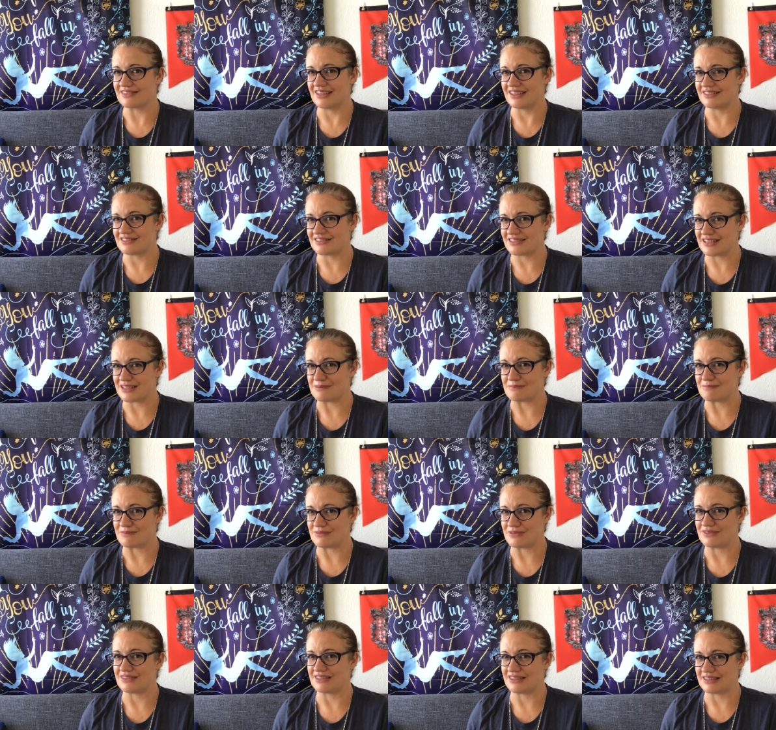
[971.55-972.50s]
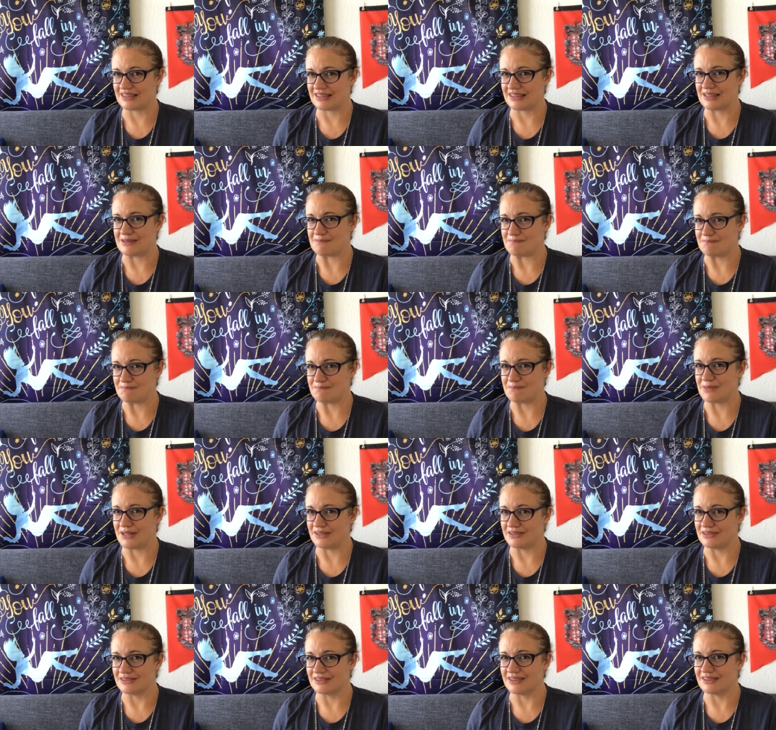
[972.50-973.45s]
That seems like
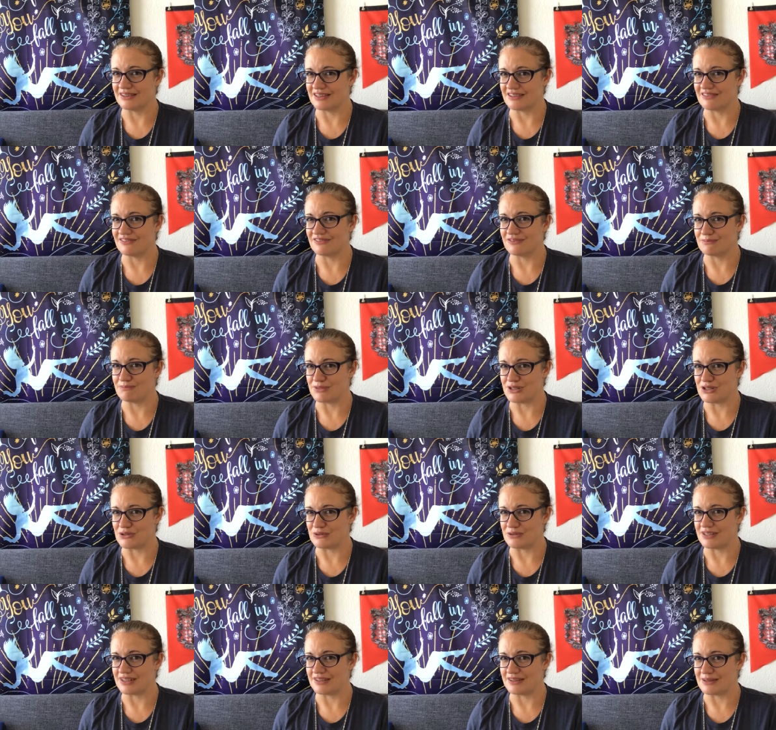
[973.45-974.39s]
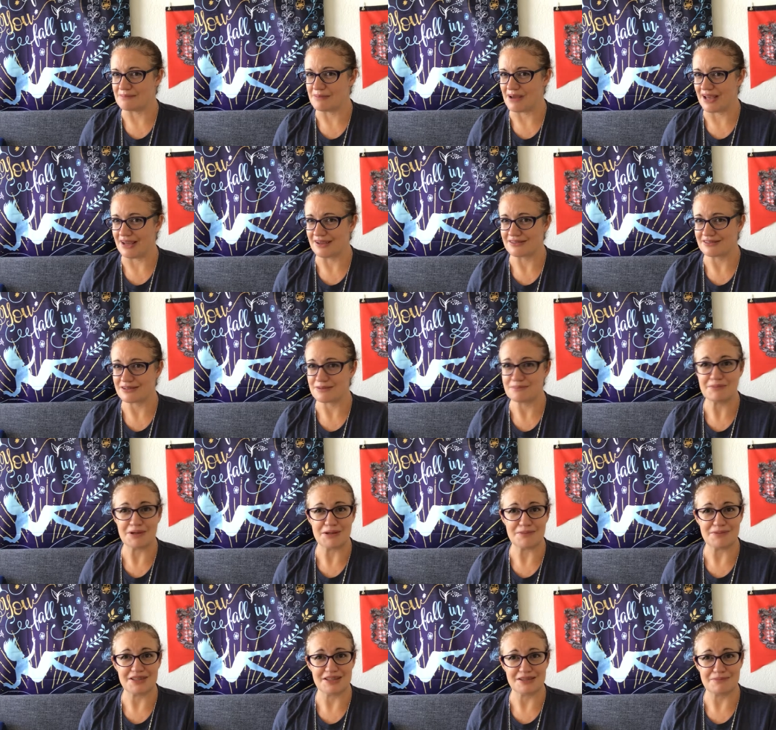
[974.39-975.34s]
better than they've been doing in the past.
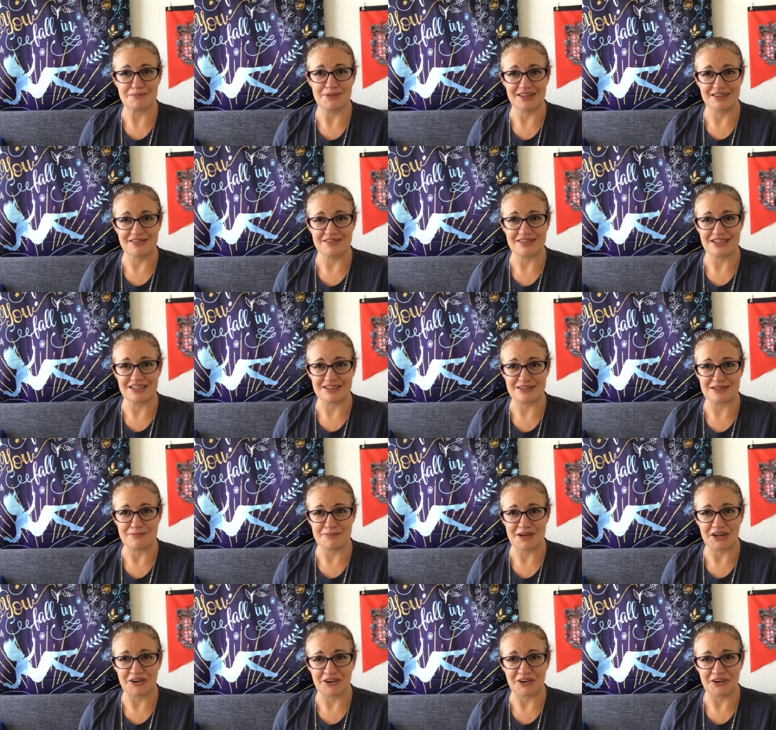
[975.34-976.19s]
Maybe they've been listening to my